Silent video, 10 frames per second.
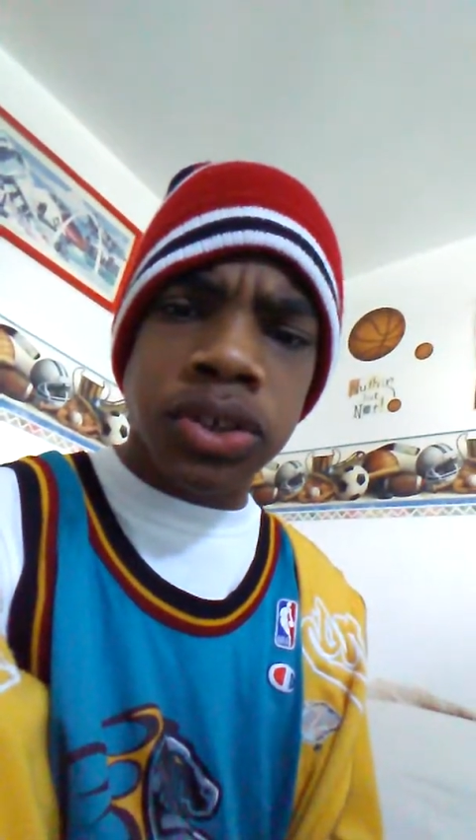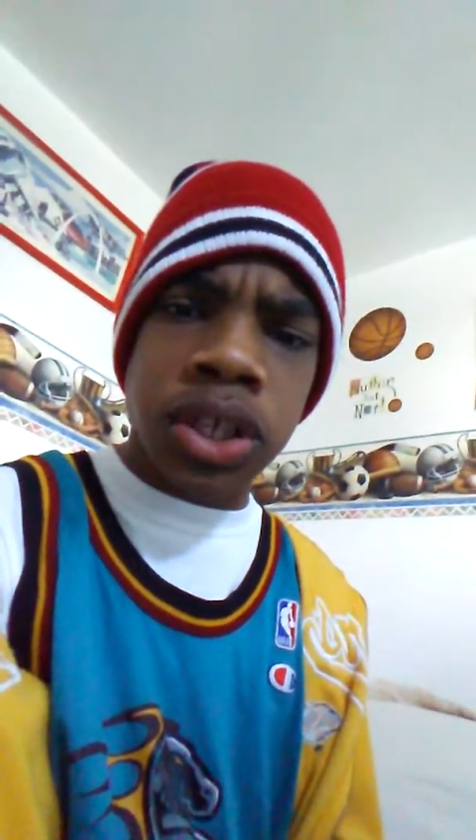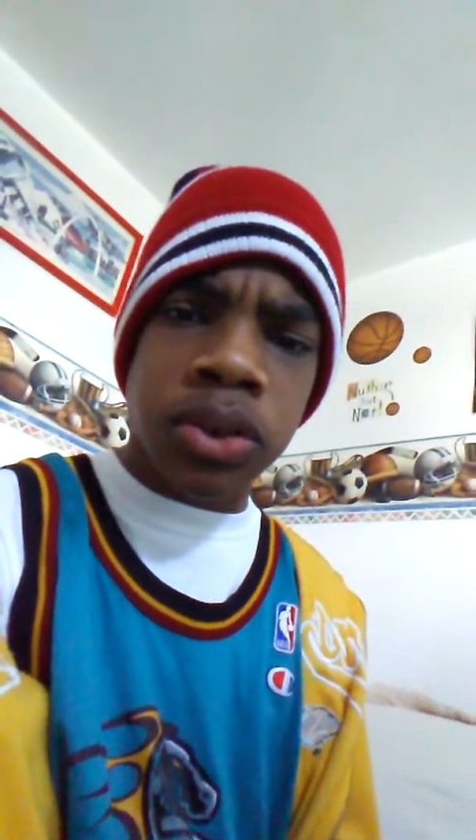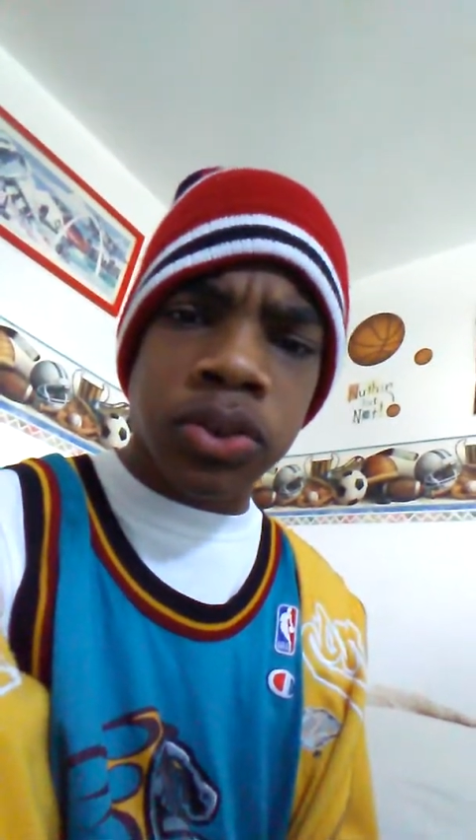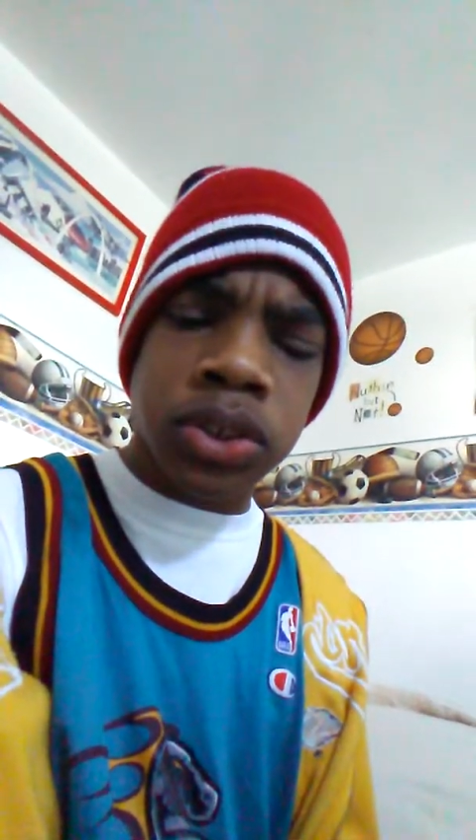
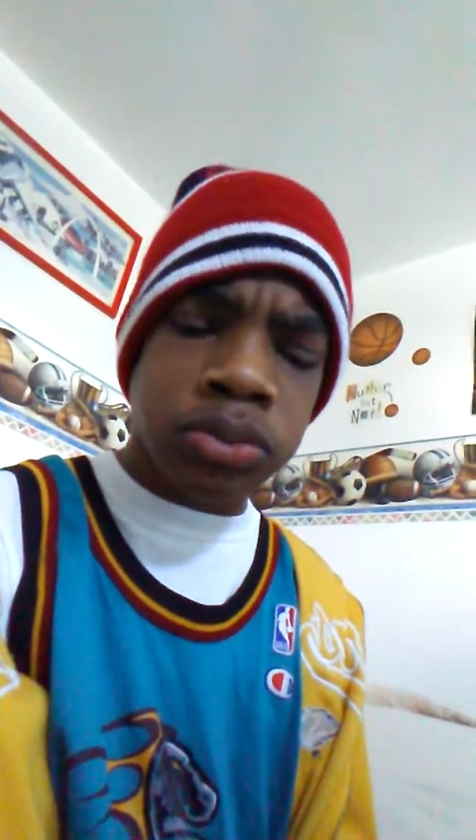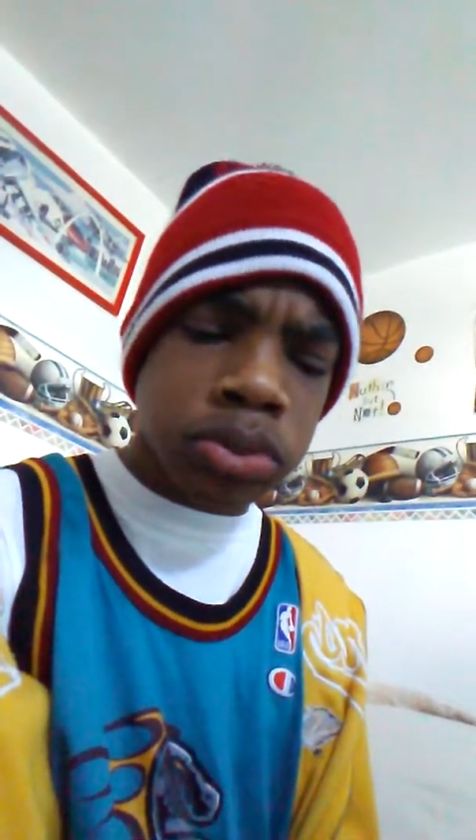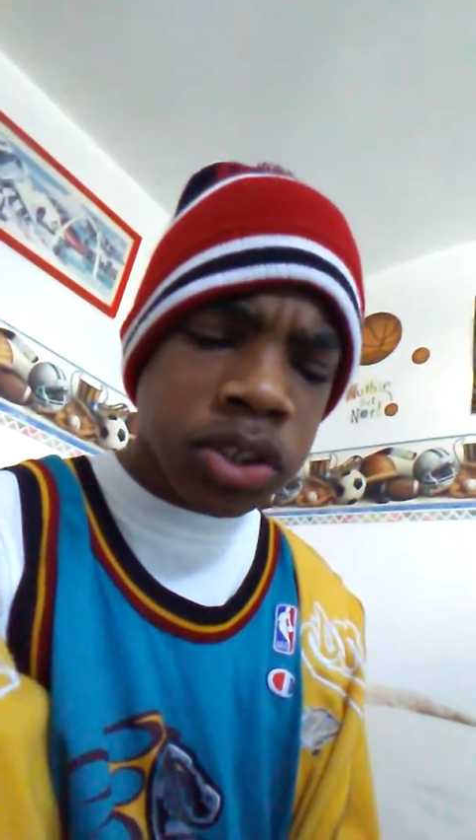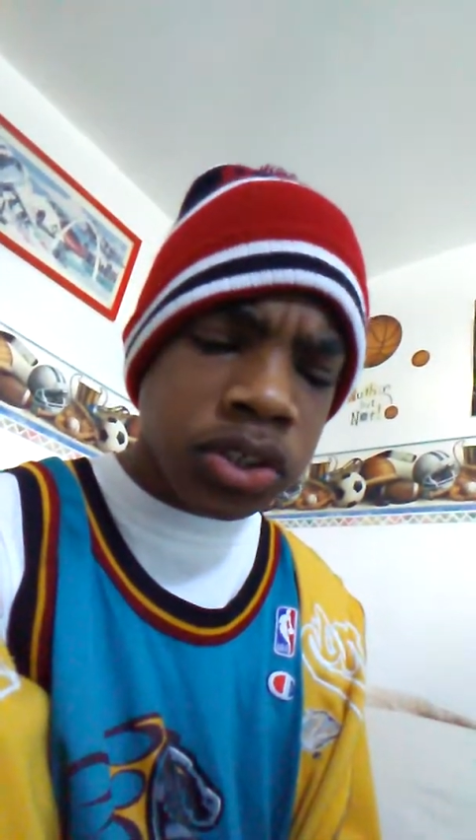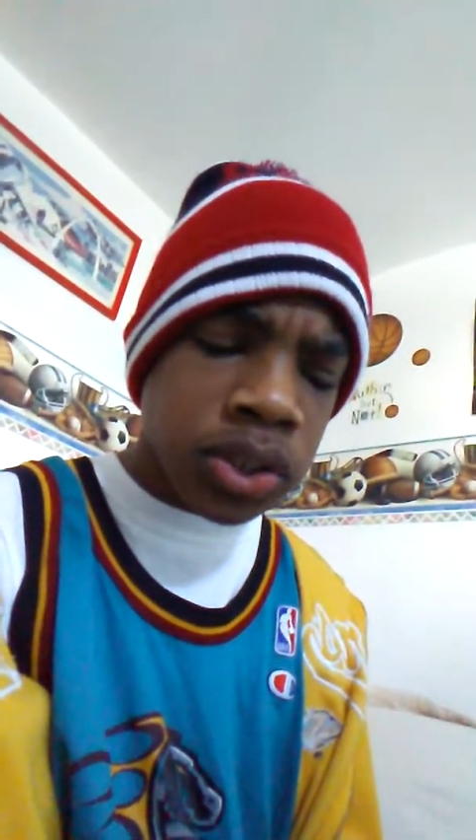like a gym
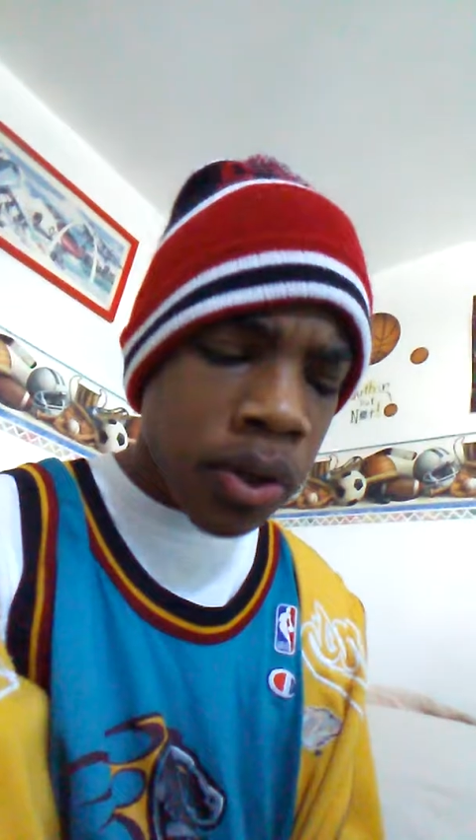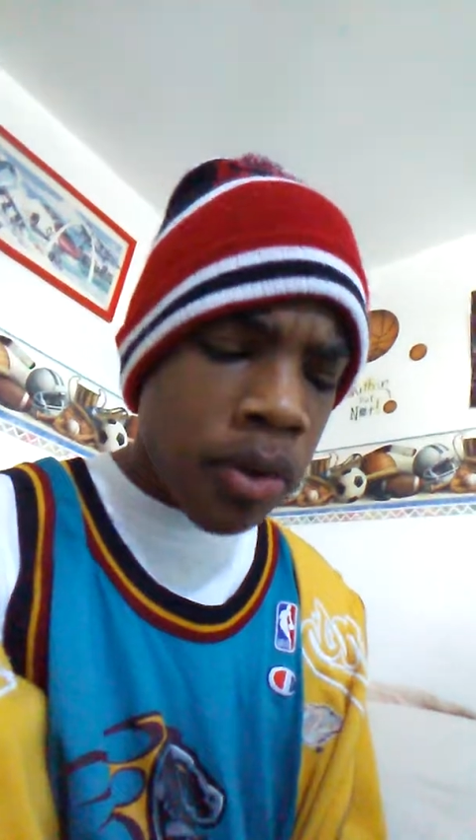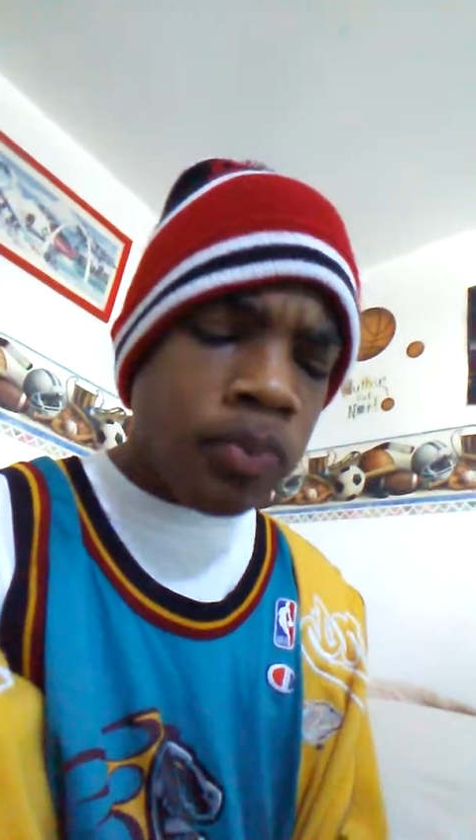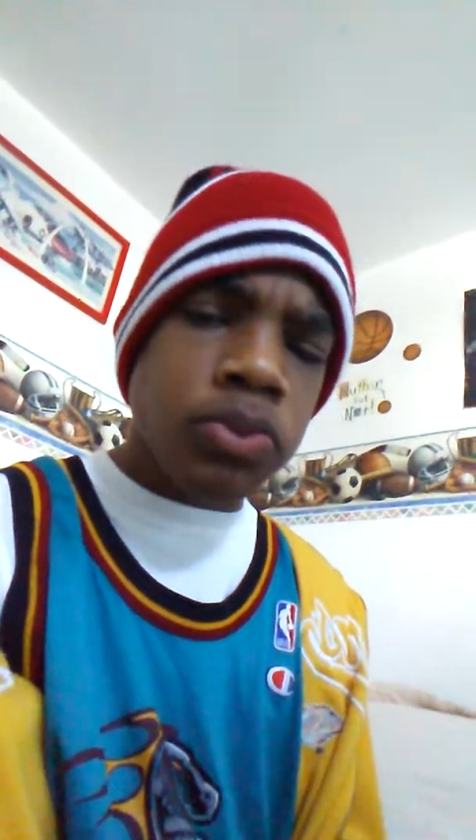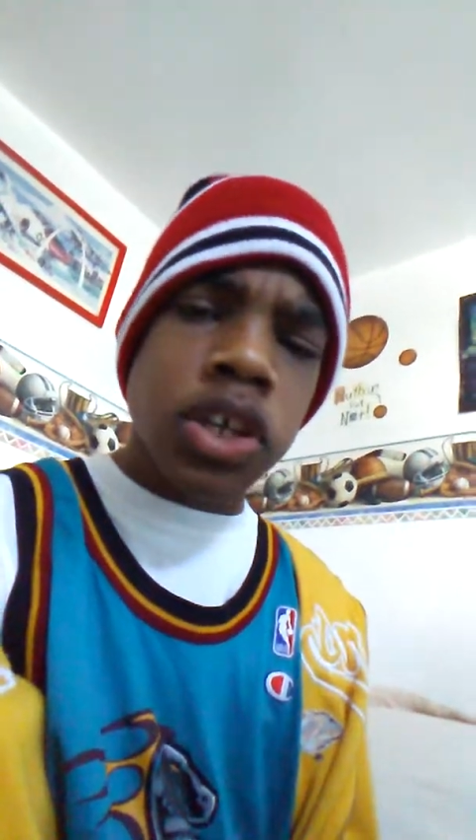place.
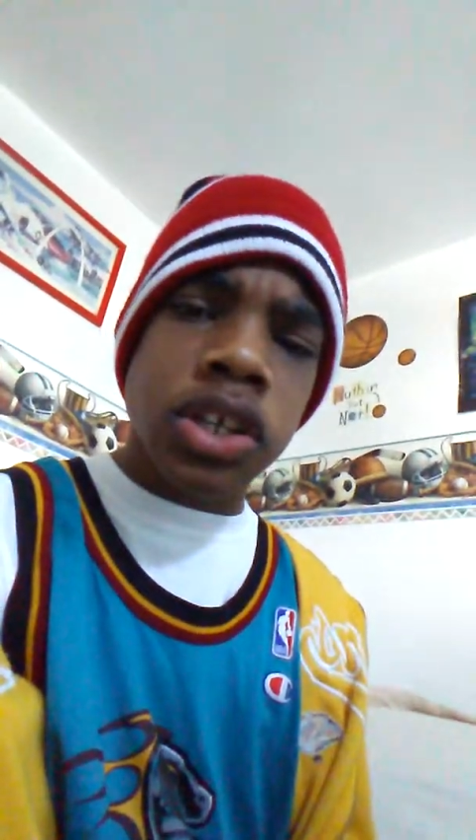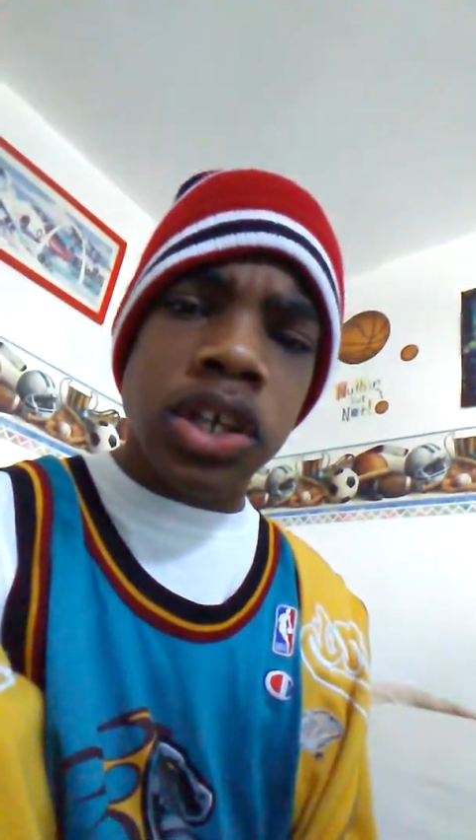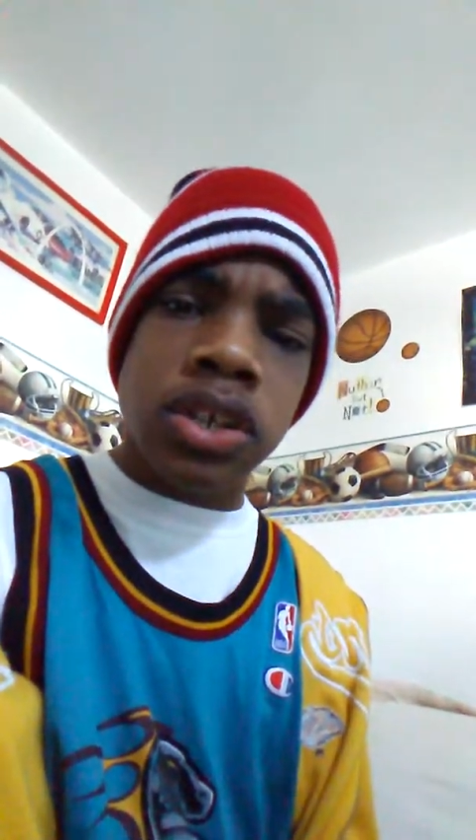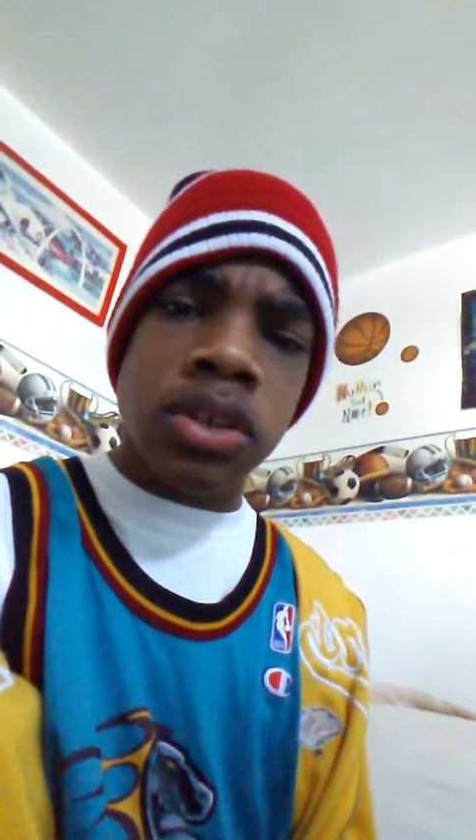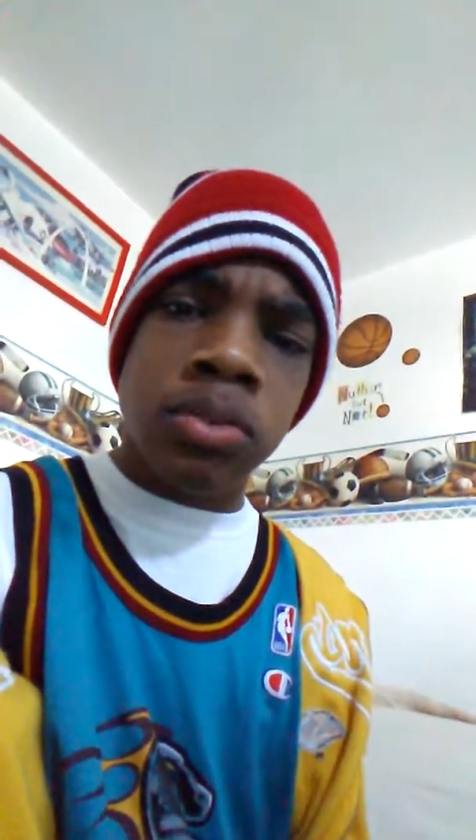It's
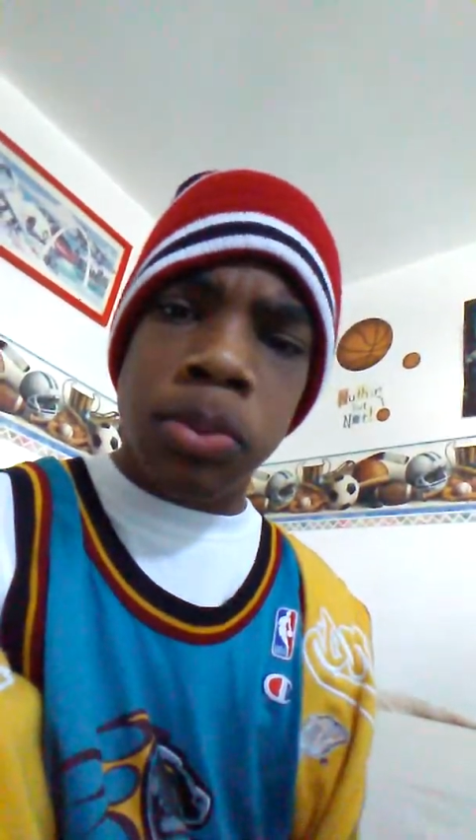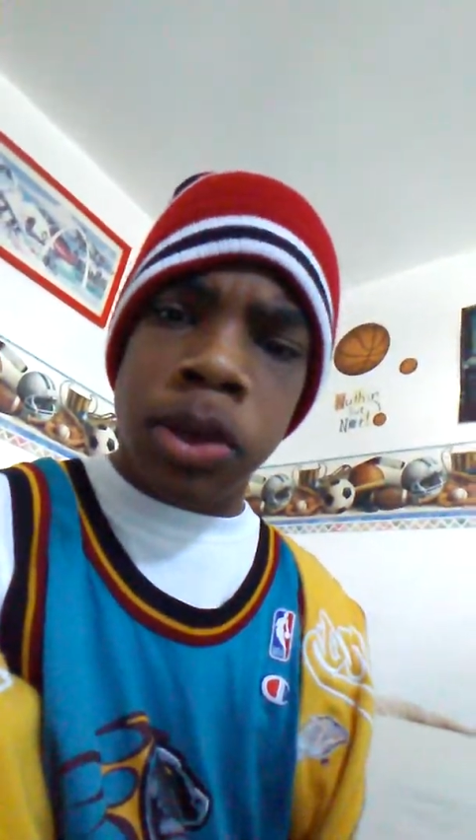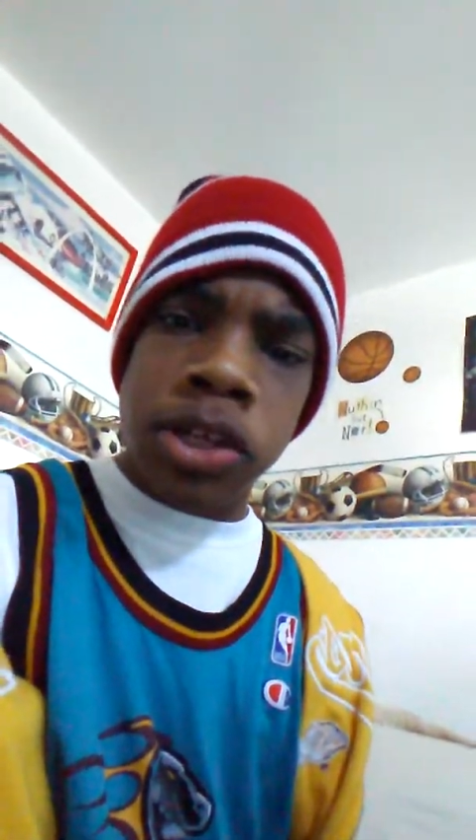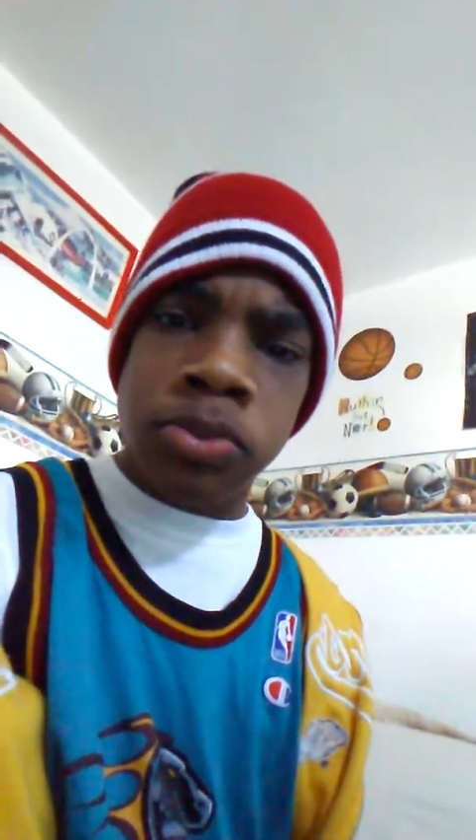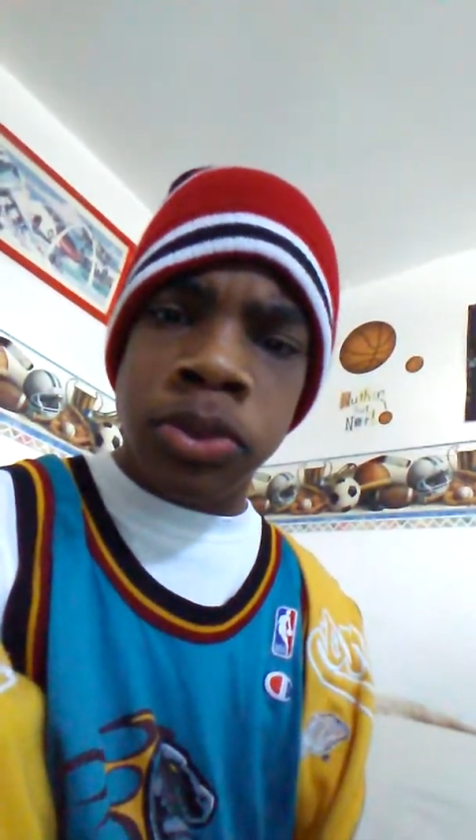like in my
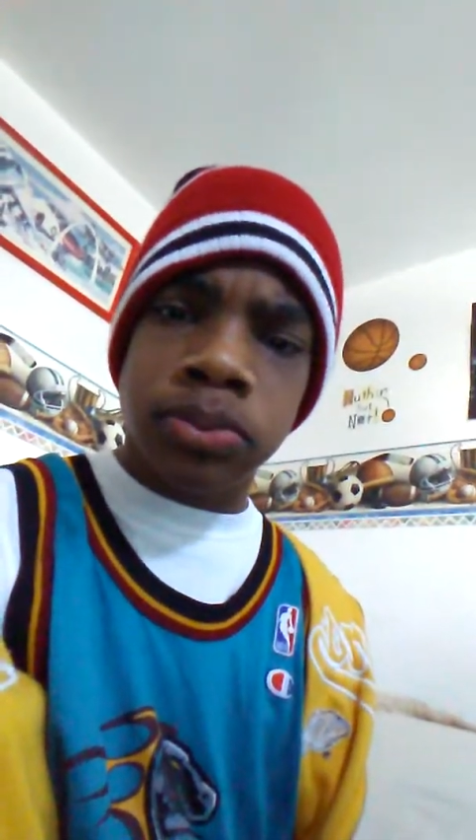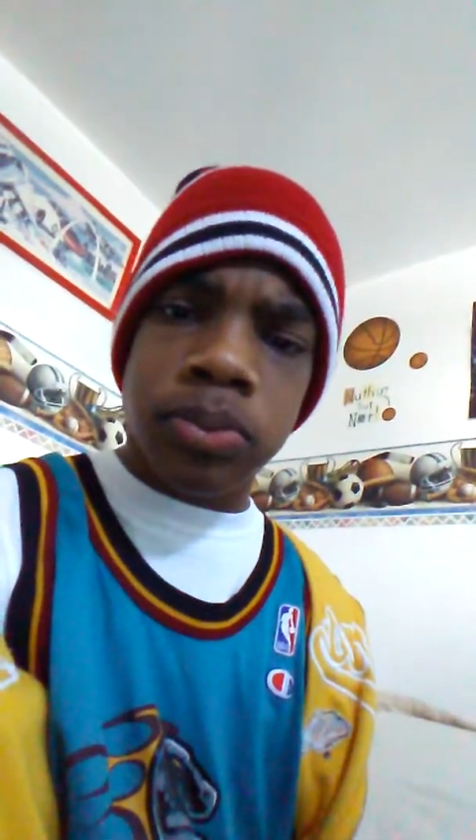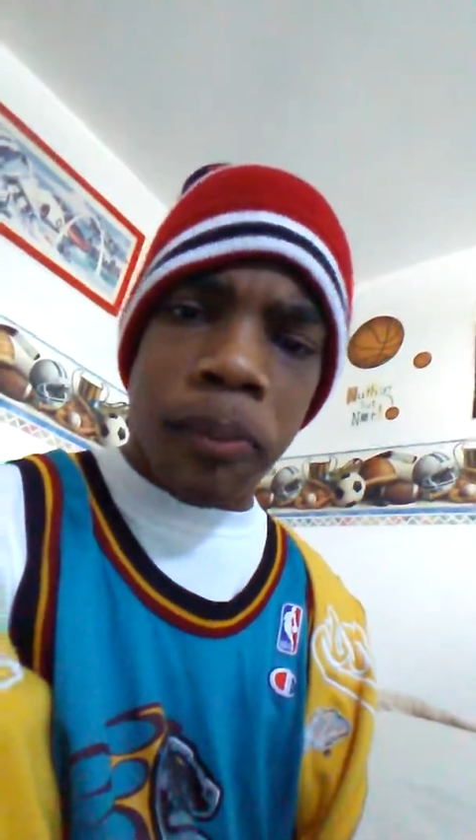basement.